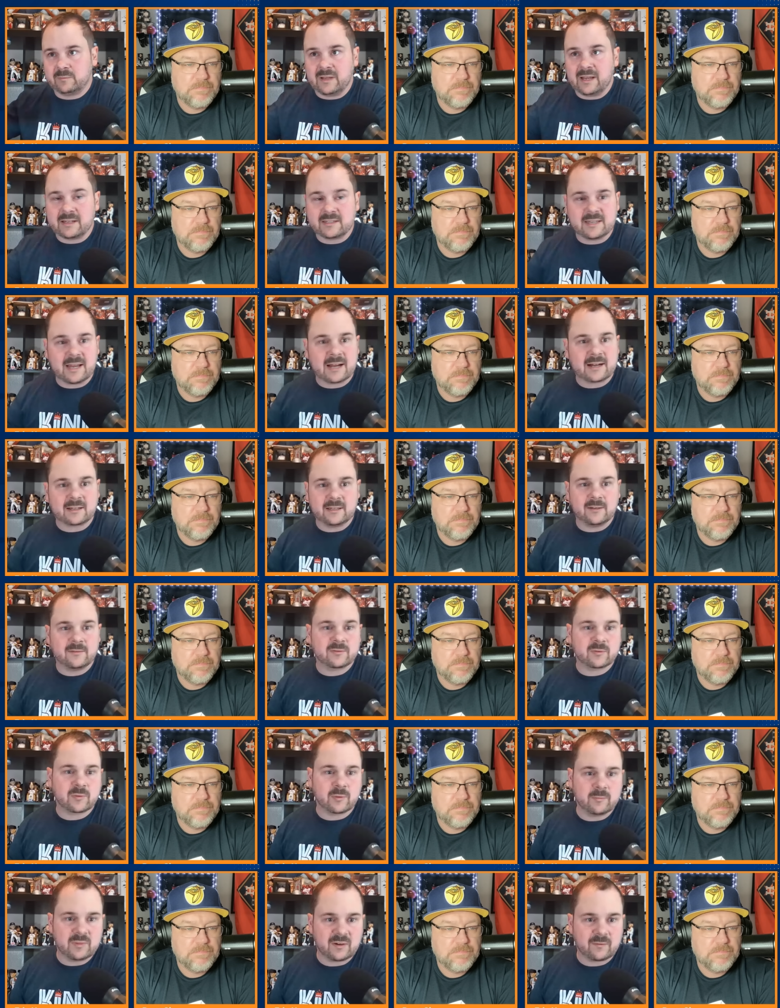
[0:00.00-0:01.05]
Speaker 1: executives
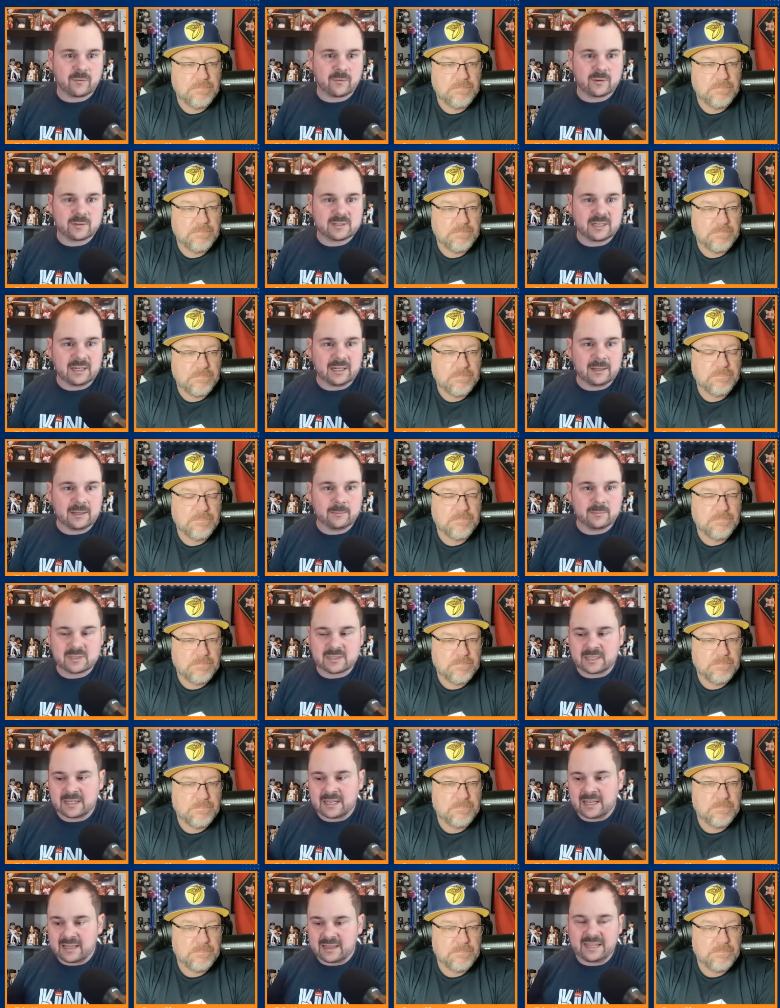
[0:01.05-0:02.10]
from different
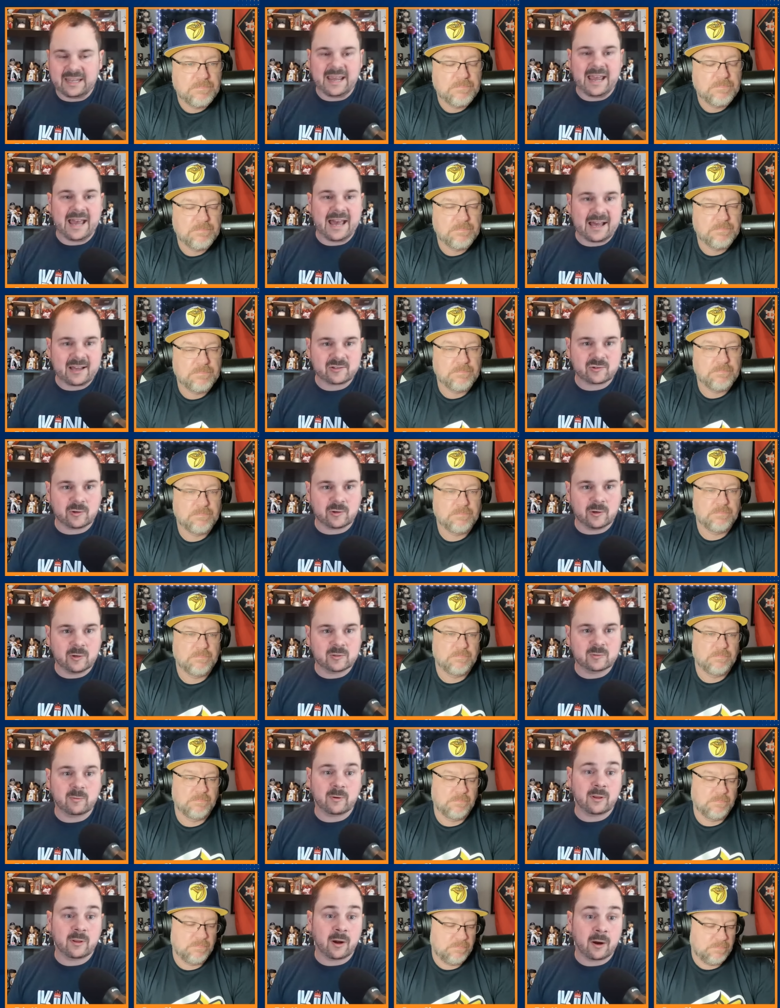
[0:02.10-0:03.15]
teams, the
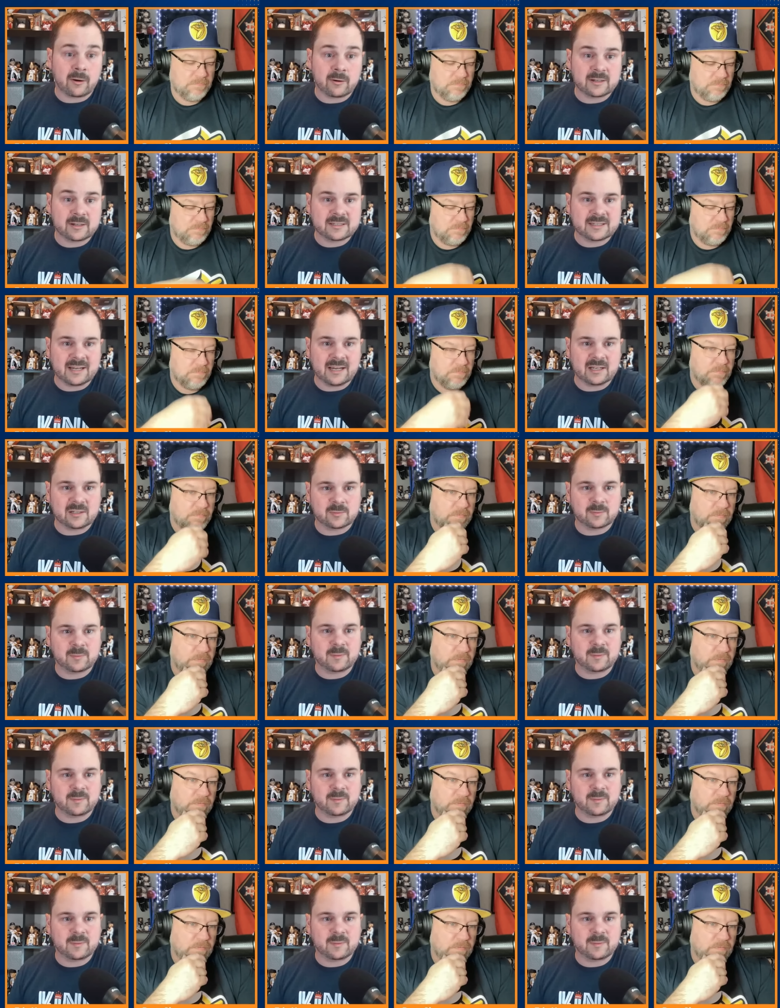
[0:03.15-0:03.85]
Astros were the hardest hit